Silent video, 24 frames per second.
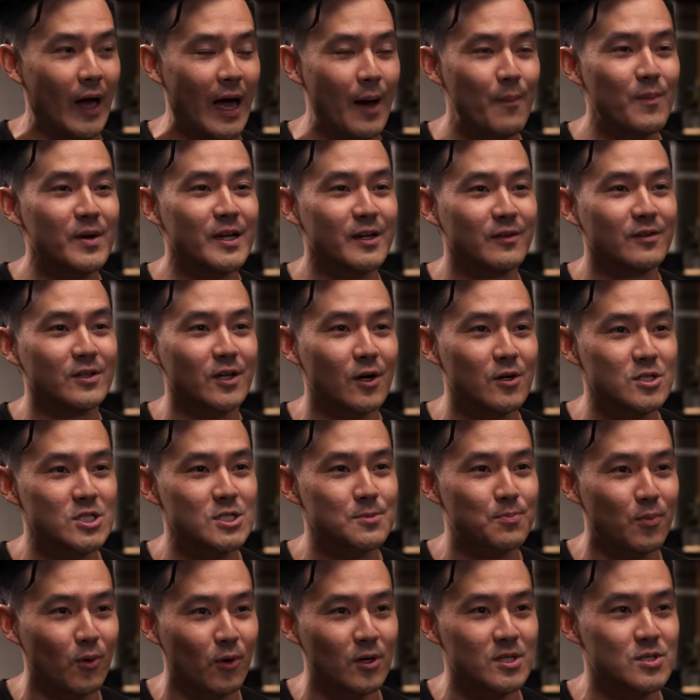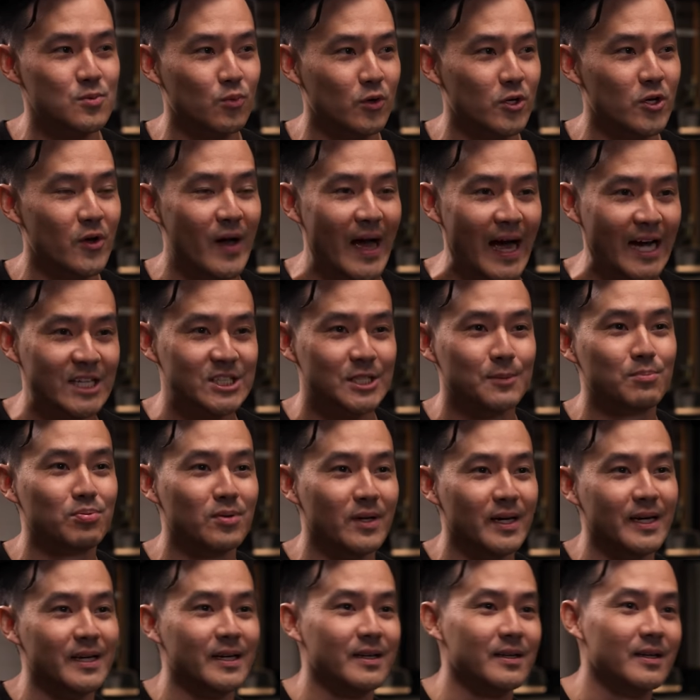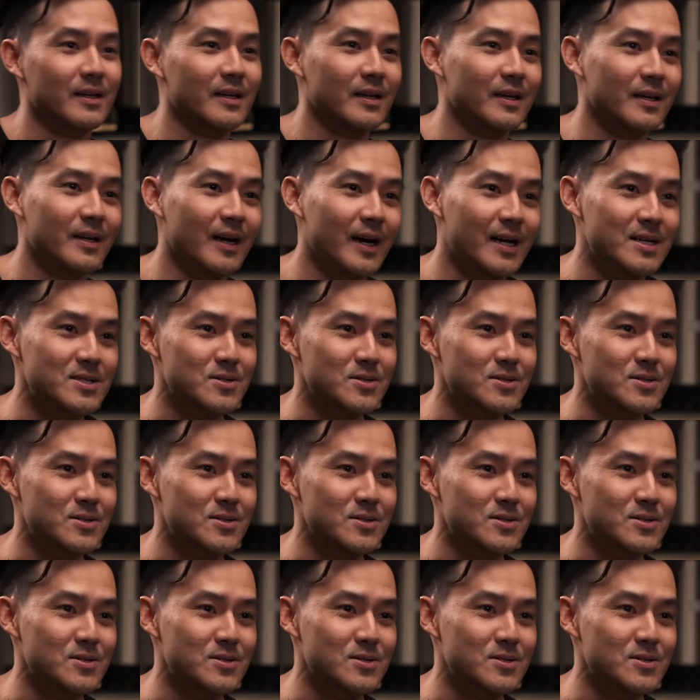How many of those sports were you actually playing in, in high